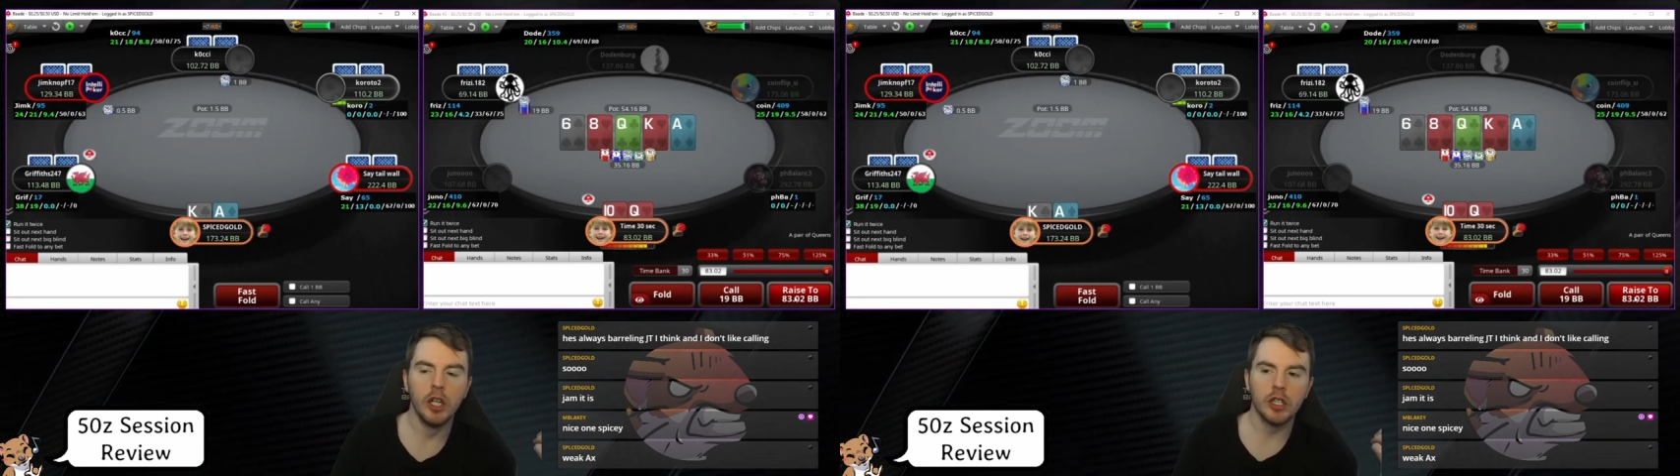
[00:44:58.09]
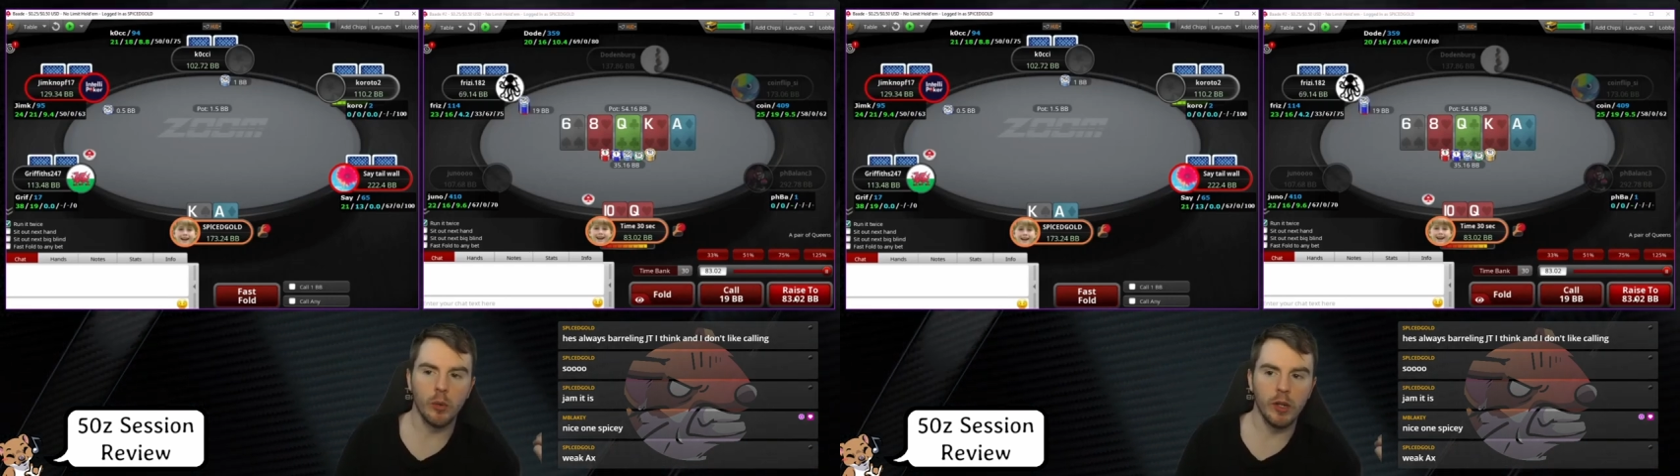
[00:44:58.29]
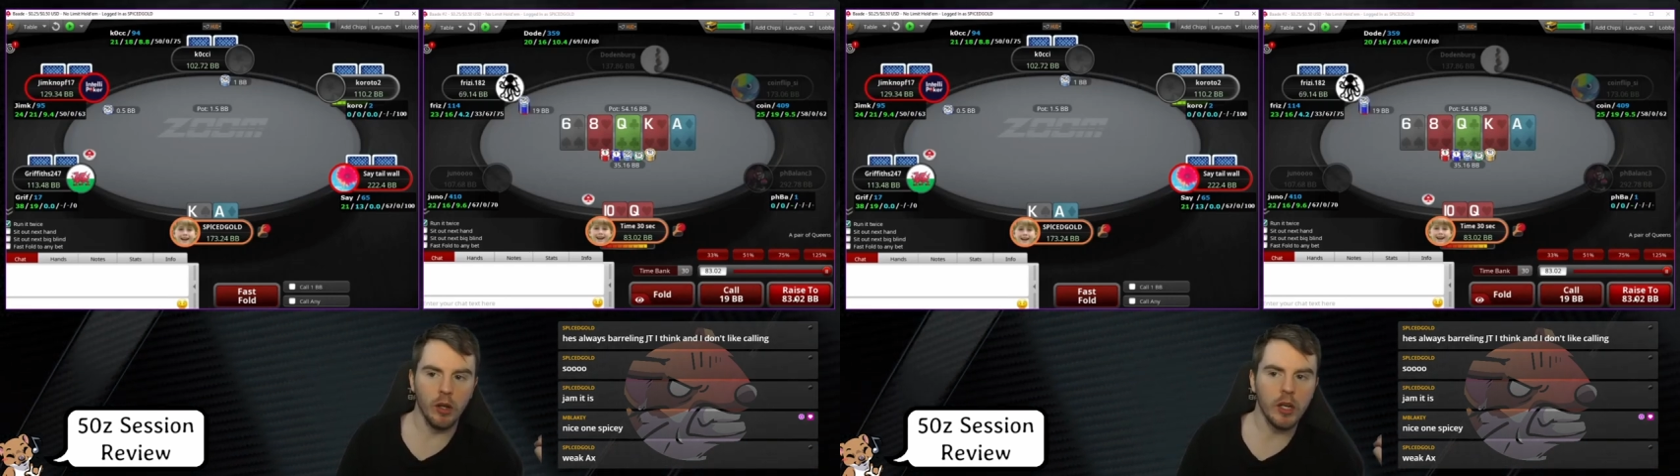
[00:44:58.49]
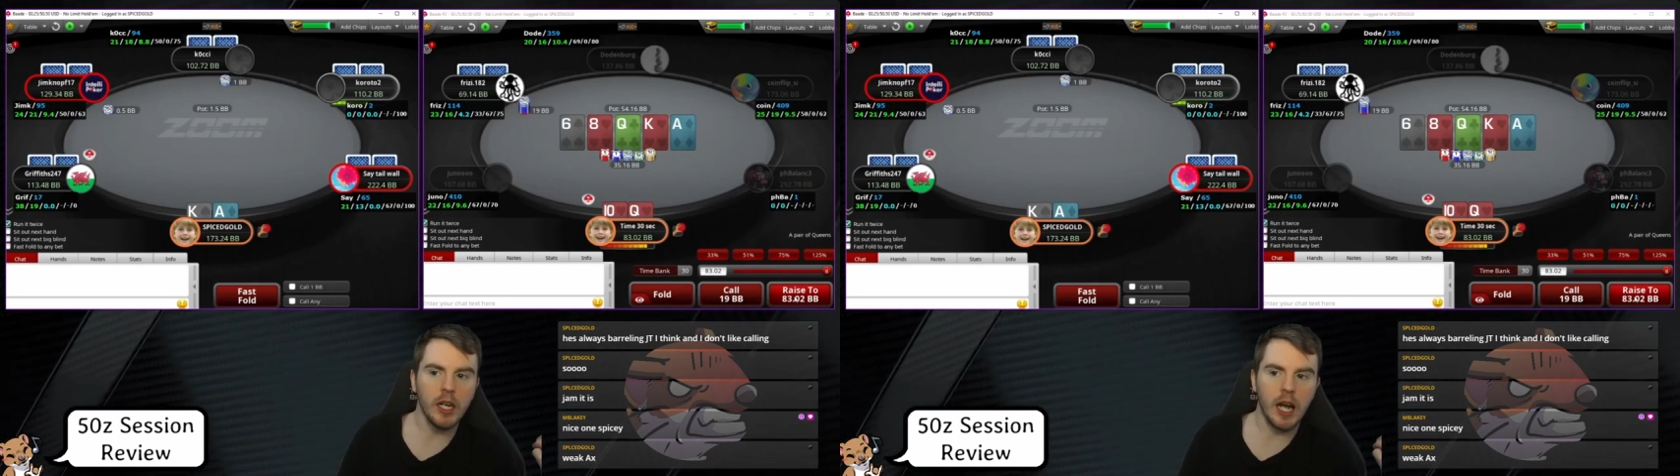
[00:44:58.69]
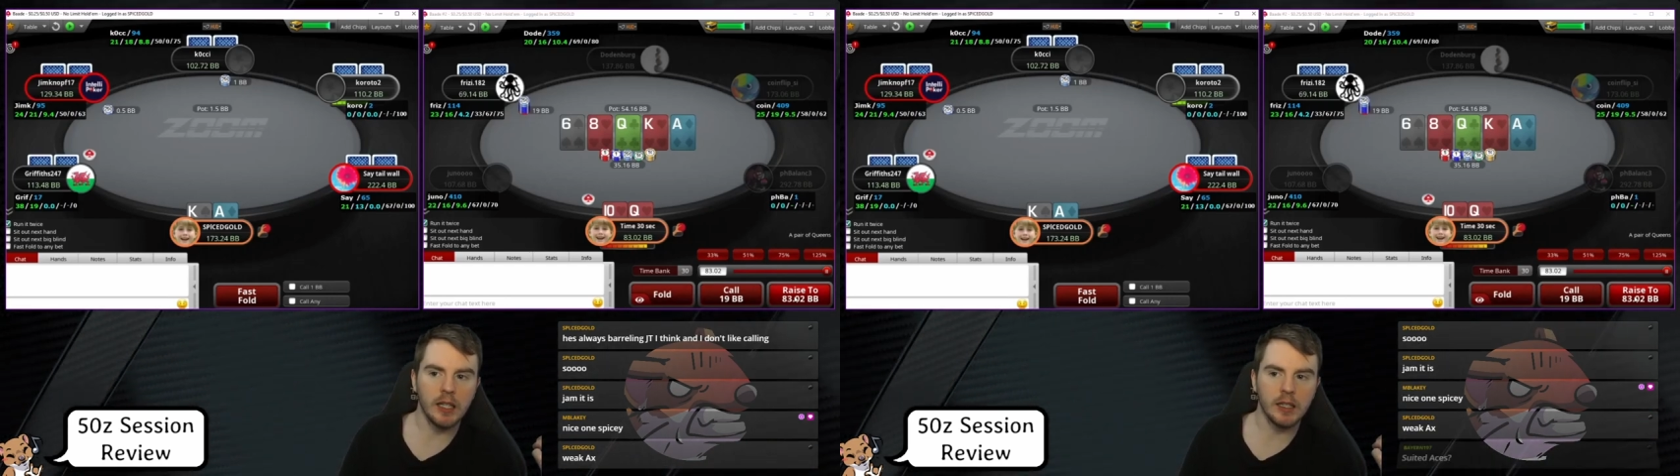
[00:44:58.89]
So we're
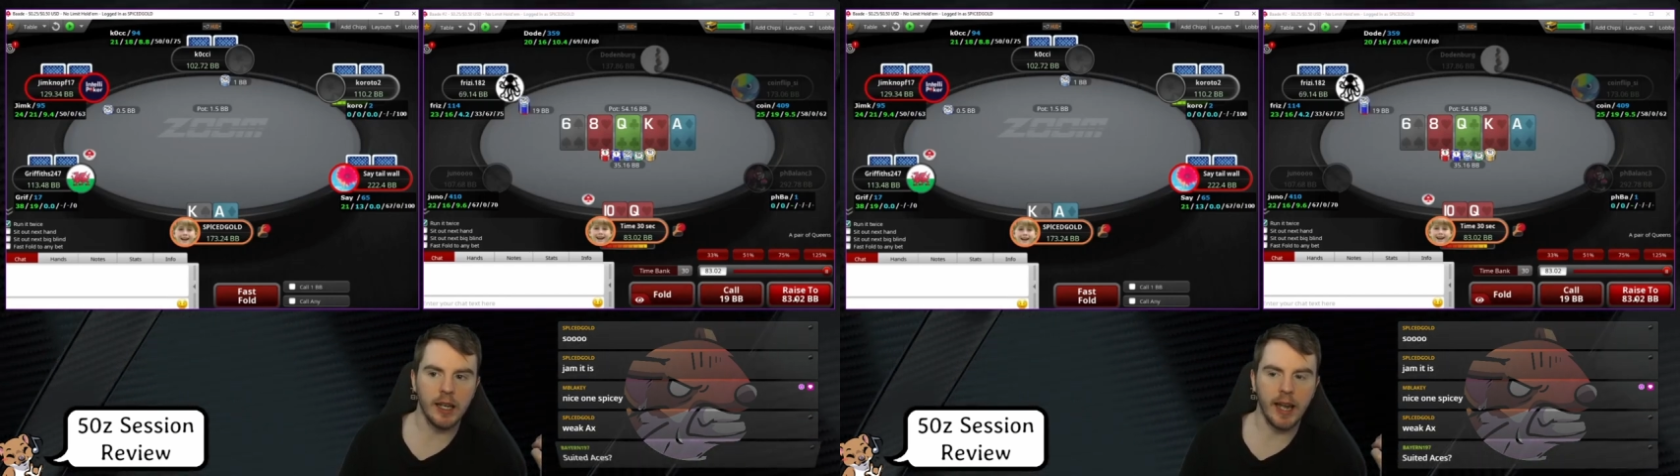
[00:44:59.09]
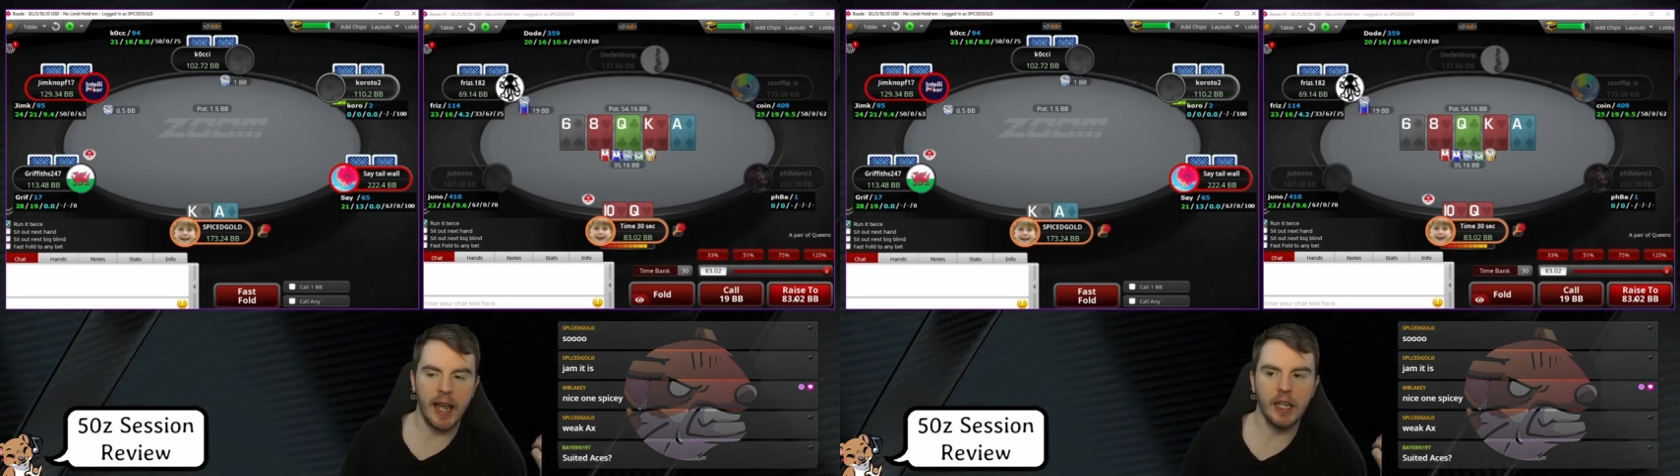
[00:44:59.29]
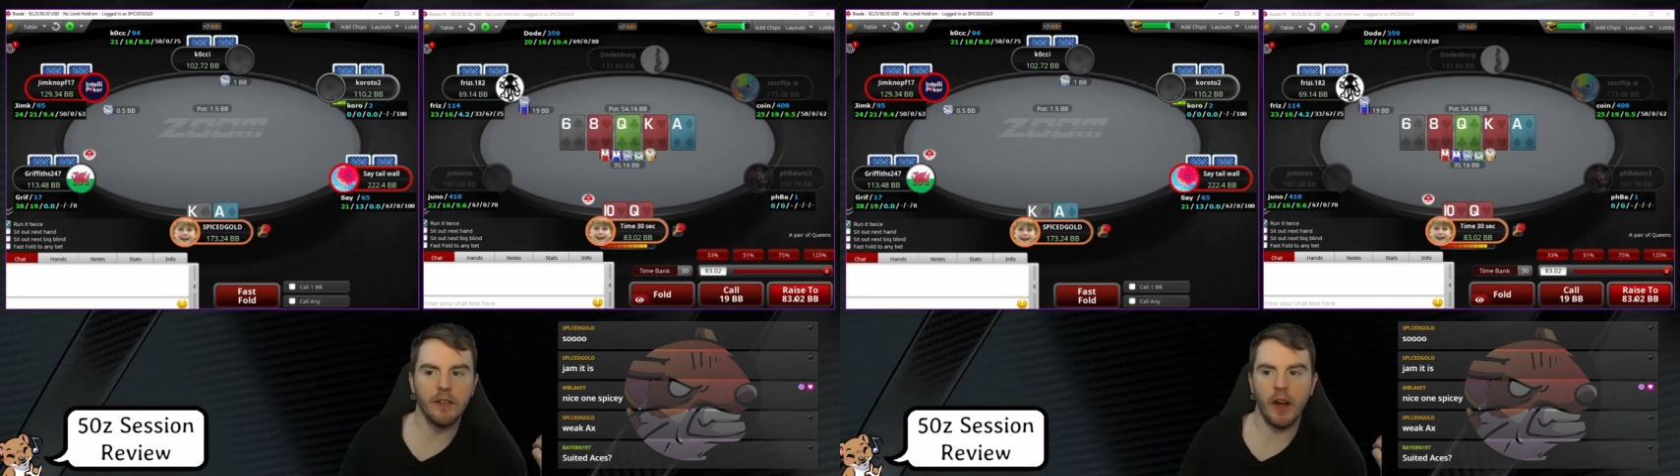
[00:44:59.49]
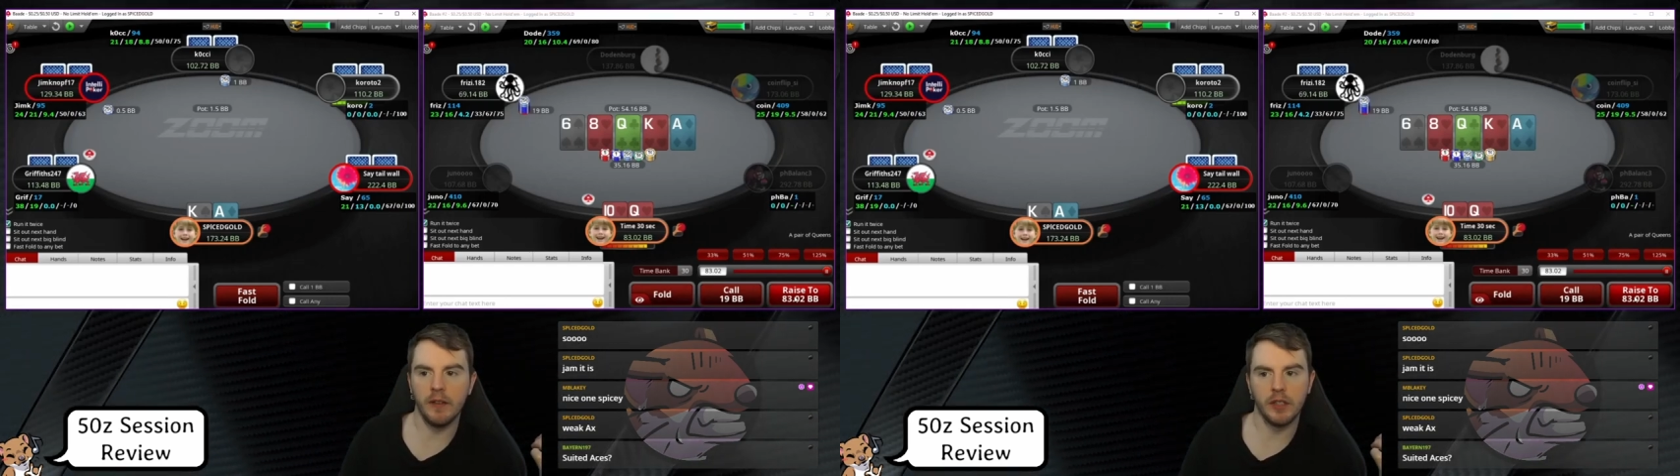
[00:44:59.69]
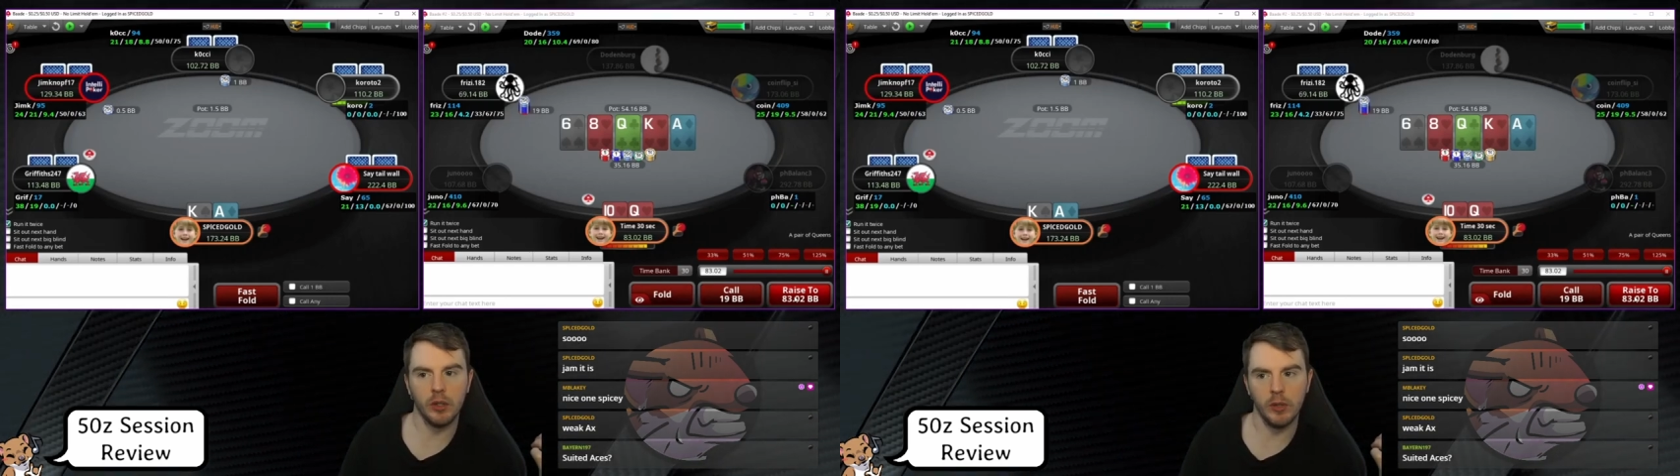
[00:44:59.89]
looking at hands like Ace
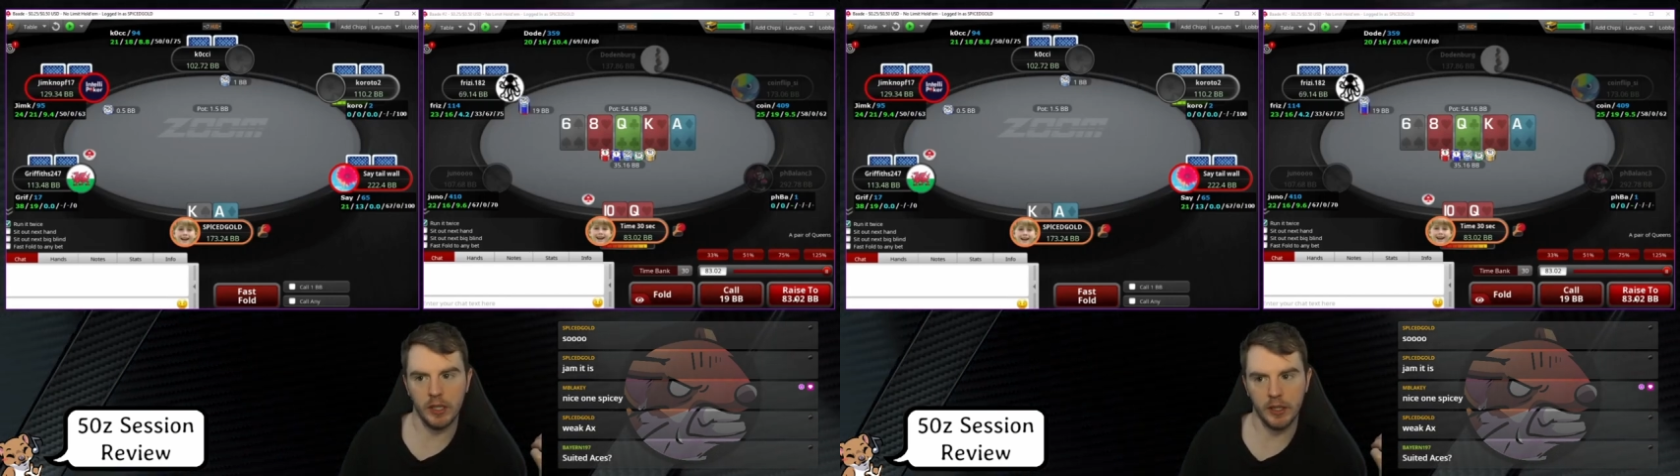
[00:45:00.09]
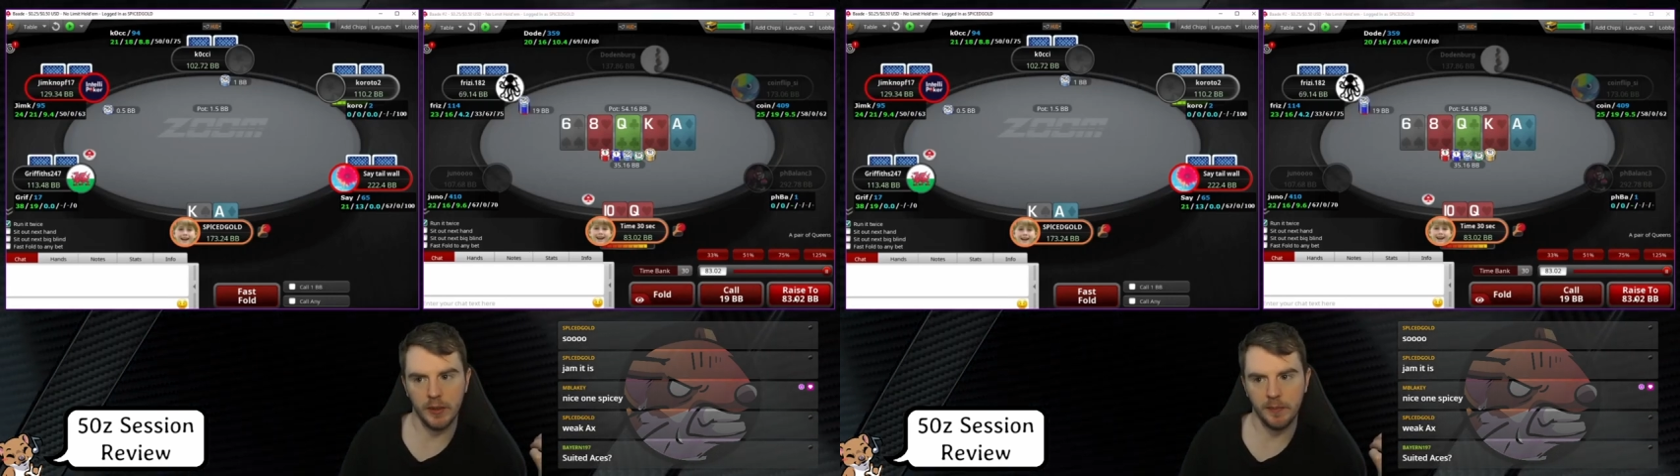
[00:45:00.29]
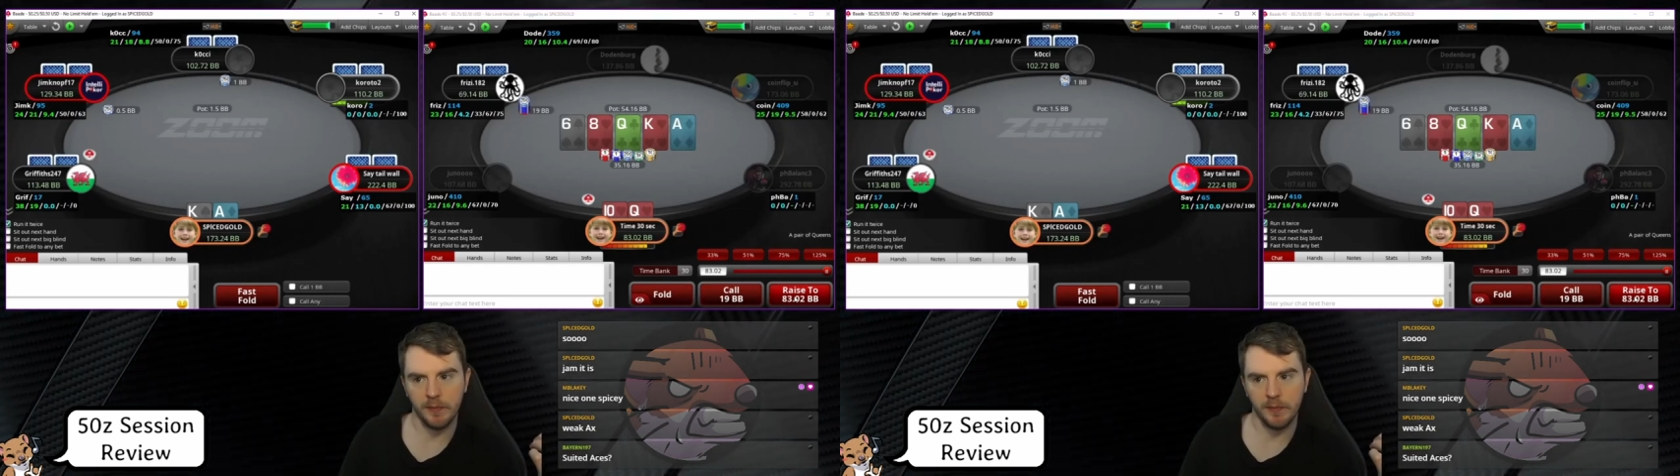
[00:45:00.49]
5 suited,